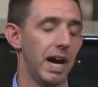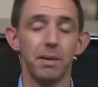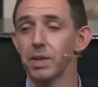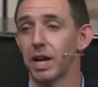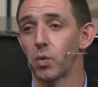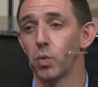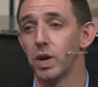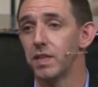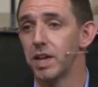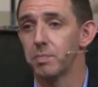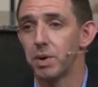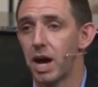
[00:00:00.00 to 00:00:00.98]
I'm like one
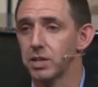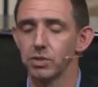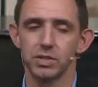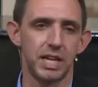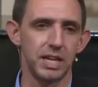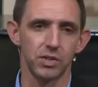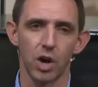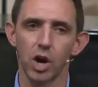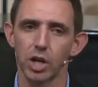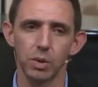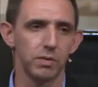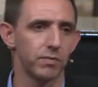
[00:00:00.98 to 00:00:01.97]
of the apostles. He is
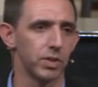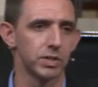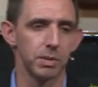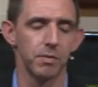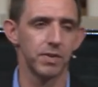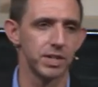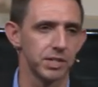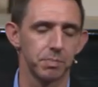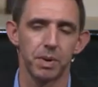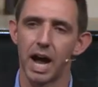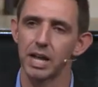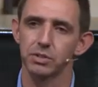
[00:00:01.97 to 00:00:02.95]
arguing for some of his
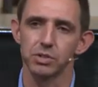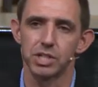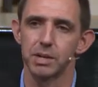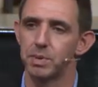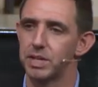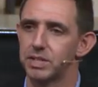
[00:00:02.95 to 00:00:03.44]
apostleship.